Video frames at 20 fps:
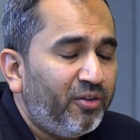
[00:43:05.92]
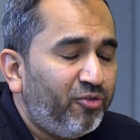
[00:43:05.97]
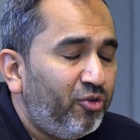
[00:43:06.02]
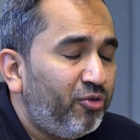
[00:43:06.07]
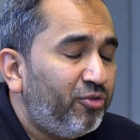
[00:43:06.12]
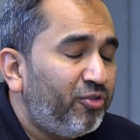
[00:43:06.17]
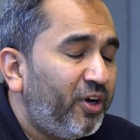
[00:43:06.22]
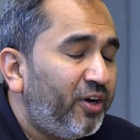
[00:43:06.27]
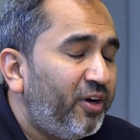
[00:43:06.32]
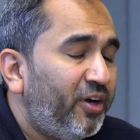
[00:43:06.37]

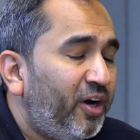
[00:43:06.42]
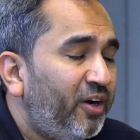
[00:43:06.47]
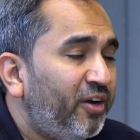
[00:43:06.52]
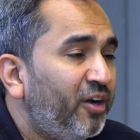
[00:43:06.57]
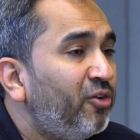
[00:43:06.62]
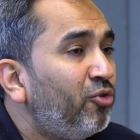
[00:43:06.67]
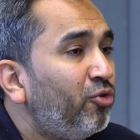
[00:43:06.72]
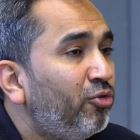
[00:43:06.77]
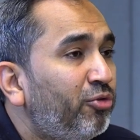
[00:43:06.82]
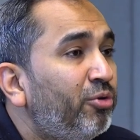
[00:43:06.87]
you said, that
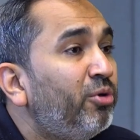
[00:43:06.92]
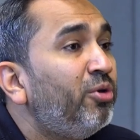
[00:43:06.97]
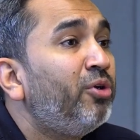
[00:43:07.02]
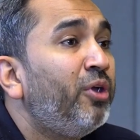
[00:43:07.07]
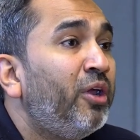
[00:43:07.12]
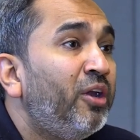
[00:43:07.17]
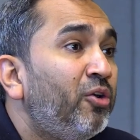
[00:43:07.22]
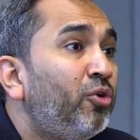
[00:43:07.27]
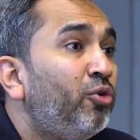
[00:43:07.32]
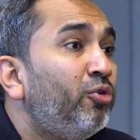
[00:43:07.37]

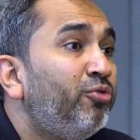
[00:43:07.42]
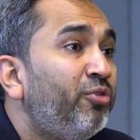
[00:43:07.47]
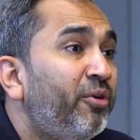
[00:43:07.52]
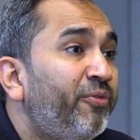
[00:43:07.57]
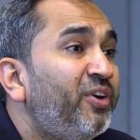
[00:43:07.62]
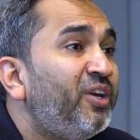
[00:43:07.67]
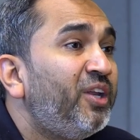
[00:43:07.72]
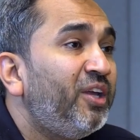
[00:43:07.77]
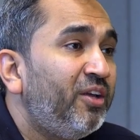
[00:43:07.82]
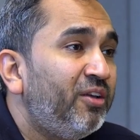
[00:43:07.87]

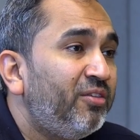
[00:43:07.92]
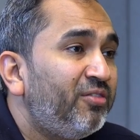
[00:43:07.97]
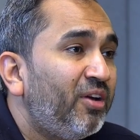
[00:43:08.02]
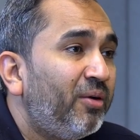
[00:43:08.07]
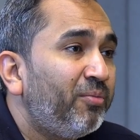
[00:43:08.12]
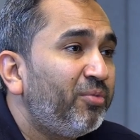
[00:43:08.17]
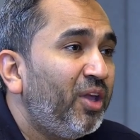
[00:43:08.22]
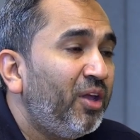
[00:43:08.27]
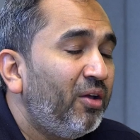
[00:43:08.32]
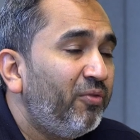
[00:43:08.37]
inclusivity is
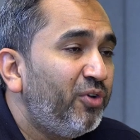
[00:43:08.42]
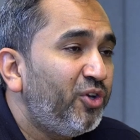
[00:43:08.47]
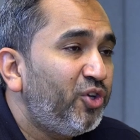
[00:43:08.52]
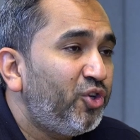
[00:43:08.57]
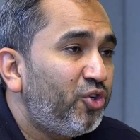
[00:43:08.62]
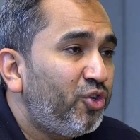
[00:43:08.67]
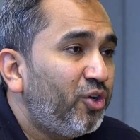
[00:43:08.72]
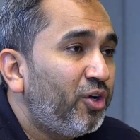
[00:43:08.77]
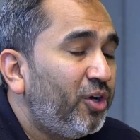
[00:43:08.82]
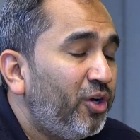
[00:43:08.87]
something
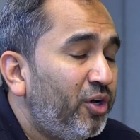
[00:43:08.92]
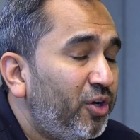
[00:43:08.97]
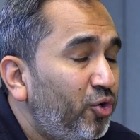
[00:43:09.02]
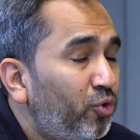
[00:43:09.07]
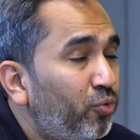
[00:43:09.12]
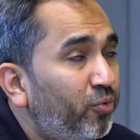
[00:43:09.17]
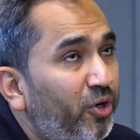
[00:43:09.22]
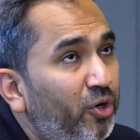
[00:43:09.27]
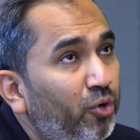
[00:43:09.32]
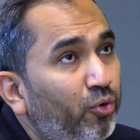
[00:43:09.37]
which
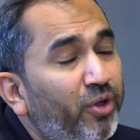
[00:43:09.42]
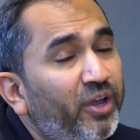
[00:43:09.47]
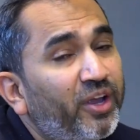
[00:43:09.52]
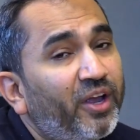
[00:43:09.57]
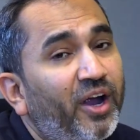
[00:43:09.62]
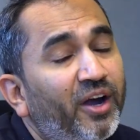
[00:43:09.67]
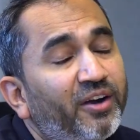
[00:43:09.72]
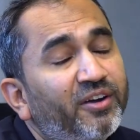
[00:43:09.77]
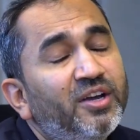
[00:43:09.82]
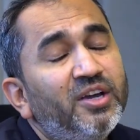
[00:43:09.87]
you were
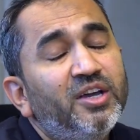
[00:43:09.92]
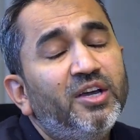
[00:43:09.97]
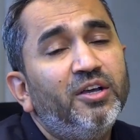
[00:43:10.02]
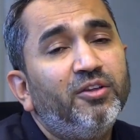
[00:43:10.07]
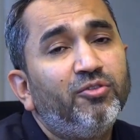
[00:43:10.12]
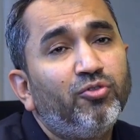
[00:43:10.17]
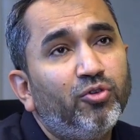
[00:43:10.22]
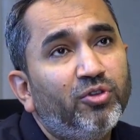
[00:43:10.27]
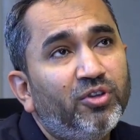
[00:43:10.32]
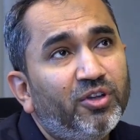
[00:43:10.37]
looking at.
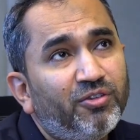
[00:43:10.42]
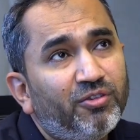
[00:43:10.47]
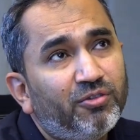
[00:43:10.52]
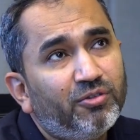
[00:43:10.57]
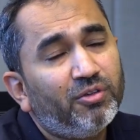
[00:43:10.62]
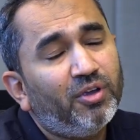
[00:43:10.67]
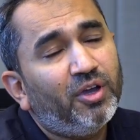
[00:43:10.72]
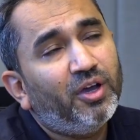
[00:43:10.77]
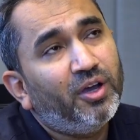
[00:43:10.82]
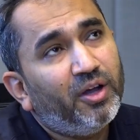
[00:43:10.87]
So
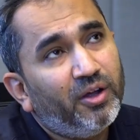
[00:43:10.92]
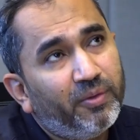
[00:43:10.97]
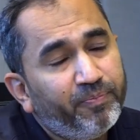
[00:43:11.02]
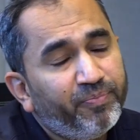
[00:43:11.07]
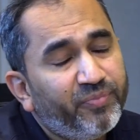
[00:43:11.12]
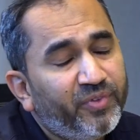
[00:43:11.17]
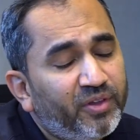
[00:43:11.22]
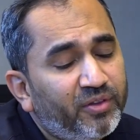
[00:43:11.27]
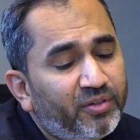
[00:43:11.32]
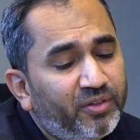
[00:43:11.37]
this
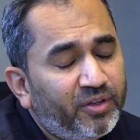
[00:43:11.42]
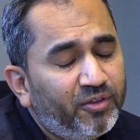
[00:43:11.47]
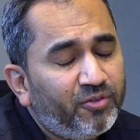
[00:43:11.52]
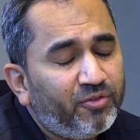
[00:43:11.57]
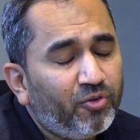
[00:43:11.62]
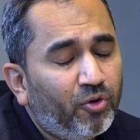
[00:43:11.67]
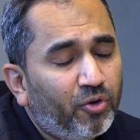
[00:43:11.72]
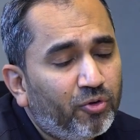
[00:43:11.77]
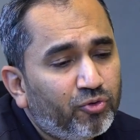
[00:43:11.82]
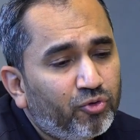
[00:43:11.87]

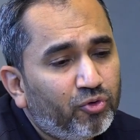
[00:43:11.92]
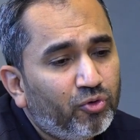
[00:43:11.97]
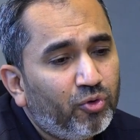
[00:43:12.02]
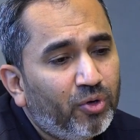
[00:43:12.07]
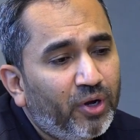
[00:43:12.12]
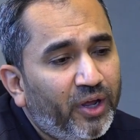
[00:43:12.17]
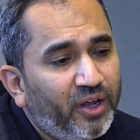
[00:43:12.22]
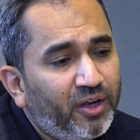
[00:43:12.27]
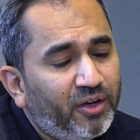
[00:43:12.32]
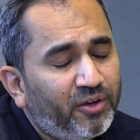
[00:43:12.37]

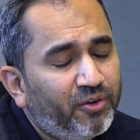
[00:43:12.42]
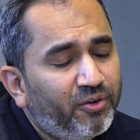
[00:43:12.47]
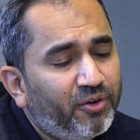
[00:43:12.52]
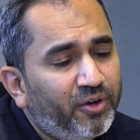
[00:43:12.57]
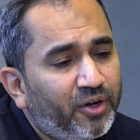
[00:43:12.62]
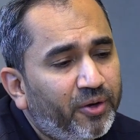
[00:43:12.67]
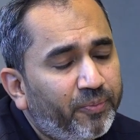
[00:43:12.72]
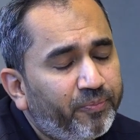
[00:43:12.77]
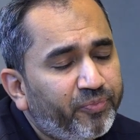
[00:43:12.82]
also leads